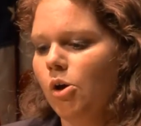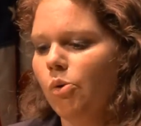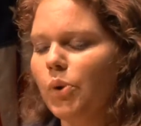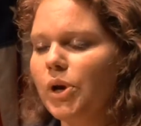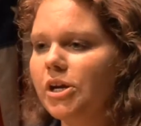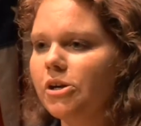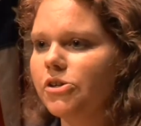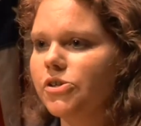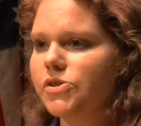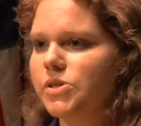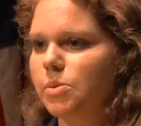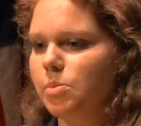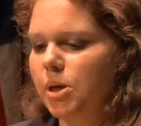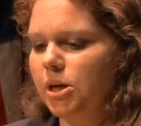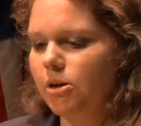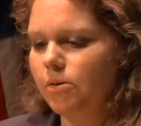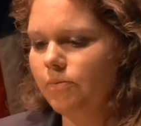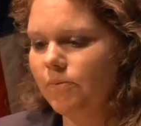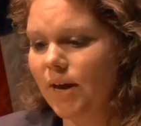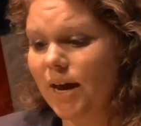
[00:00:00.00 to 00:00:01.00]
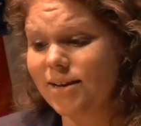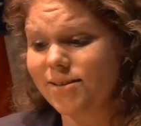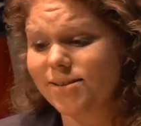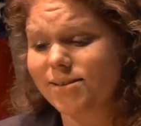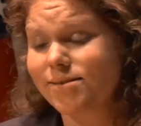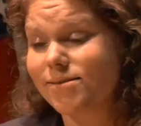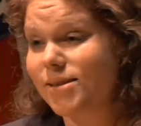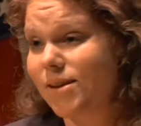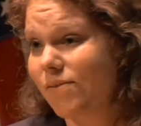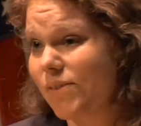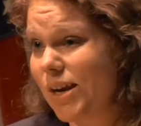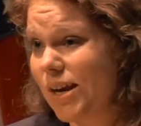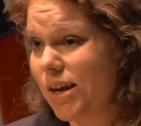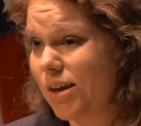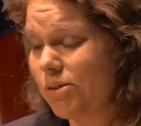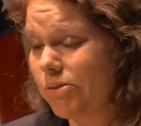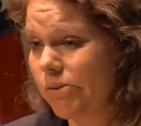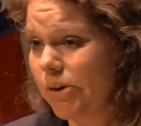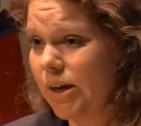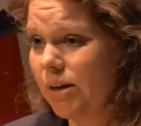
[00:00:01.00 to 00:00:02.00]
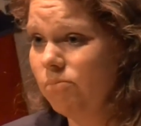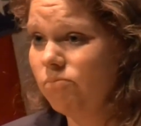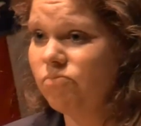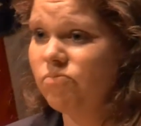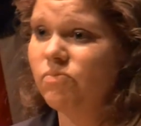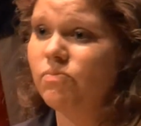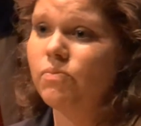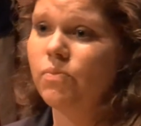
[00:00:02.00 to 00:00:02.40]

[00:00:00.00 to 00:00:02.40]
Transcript: We introduce a bill, S-783.